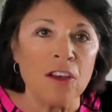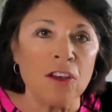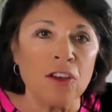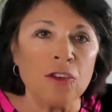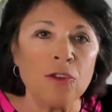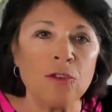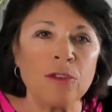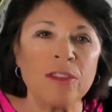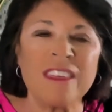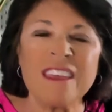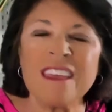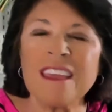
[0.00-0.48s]

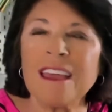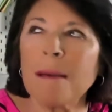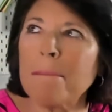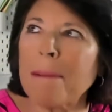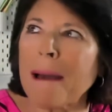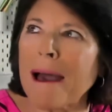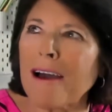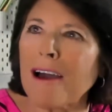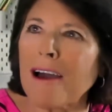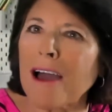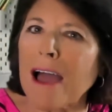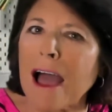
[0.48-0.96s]
You think
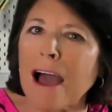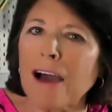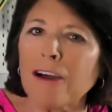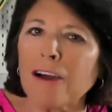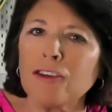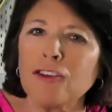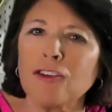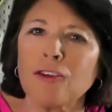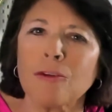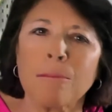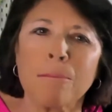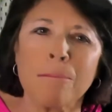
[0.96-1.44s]
about how
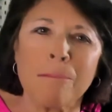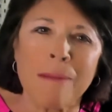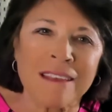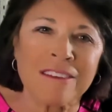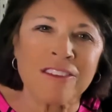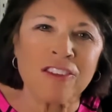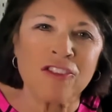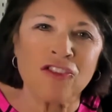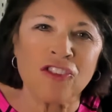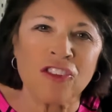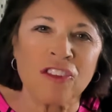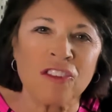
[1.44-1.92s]
your
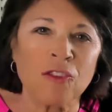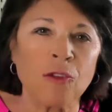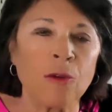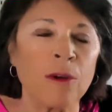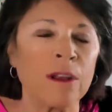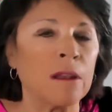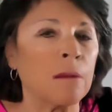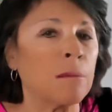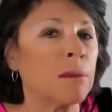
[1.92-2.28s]
message is going to